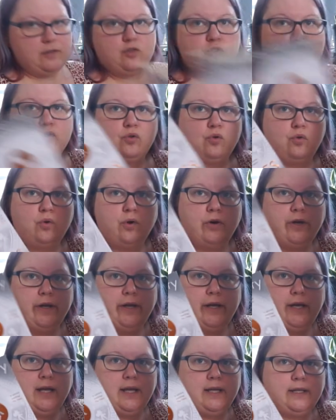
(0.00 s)

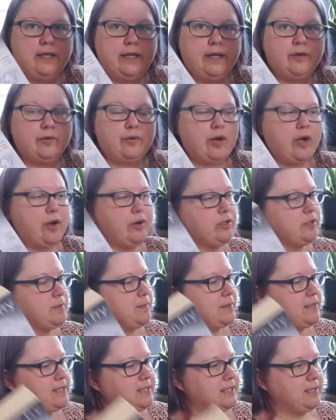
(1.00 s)
Troy and Heroes
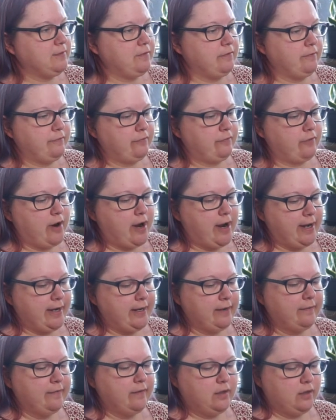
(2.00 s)
by Stephen
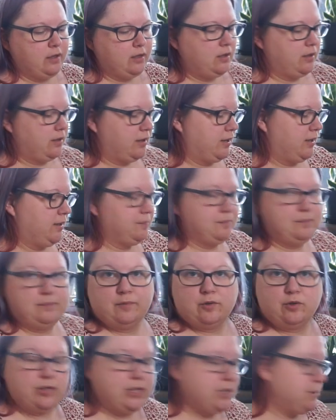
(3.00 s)
Fry, um,
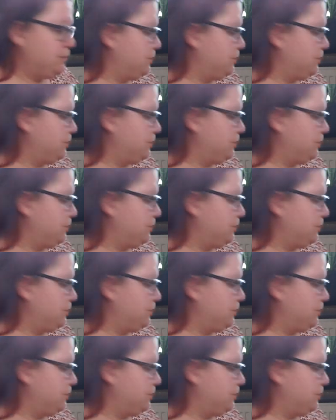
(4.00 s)
Greek